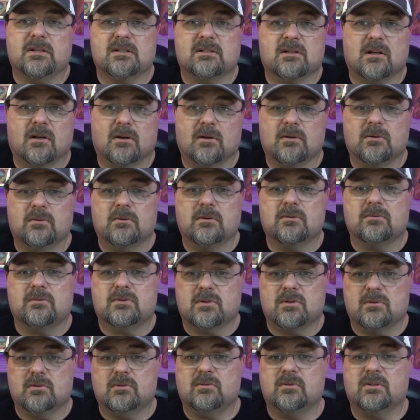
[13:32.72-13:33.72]
is go
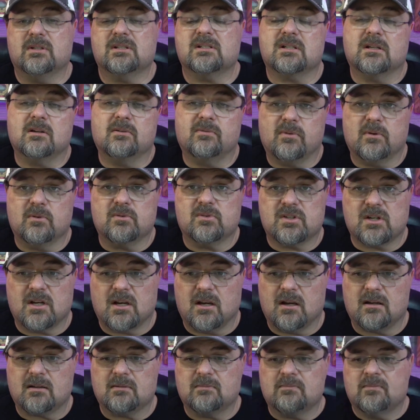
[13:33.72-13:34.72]
to the Seafood
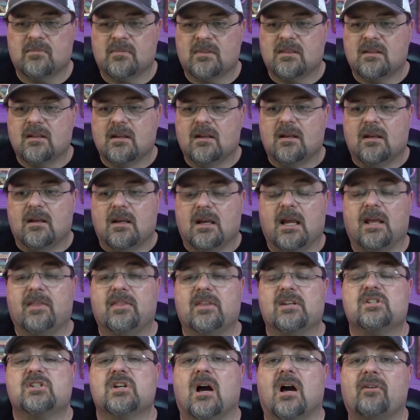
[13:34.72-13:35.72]
Shack.
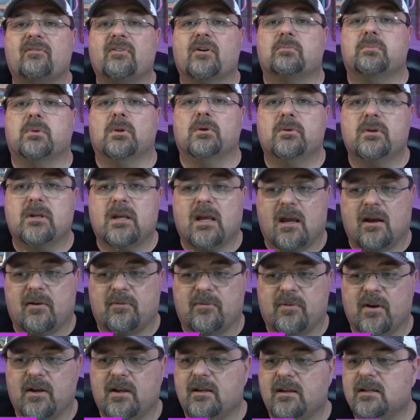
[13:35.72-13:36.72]
And then Java Blue
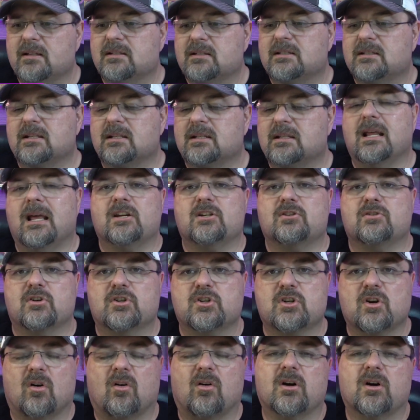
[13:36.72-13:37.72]
Cafe, it's an extra
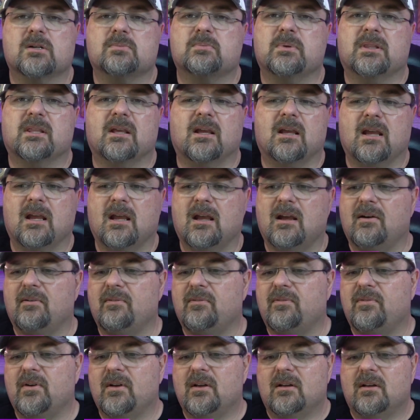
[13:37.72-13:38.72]
charge, but they
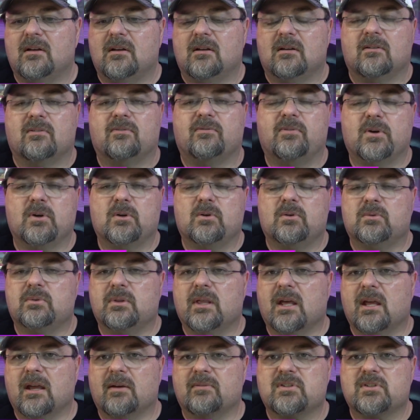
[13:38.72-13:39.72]
have food,
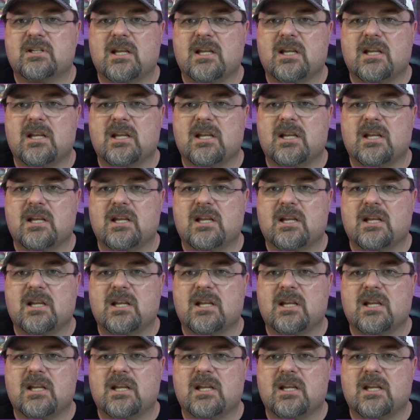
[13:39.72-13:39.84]
they have